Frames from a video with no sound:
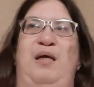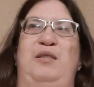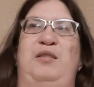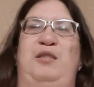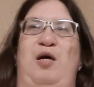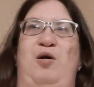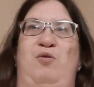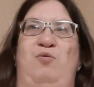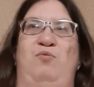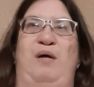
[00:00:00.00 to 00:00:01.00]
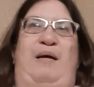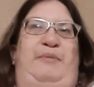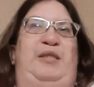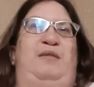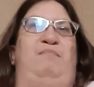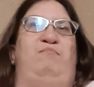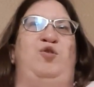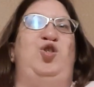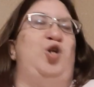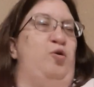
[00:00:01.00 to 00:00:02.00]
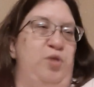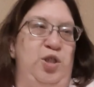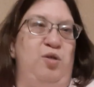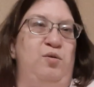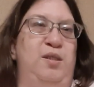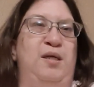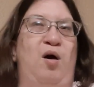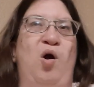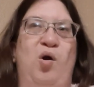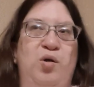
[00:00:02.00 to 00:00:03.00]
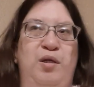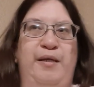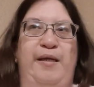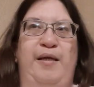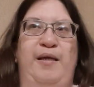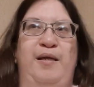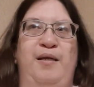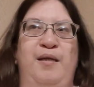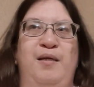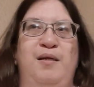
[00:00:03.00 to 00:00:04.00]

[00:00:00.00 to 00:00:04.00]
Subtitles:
So, I mean, JoJo is hardly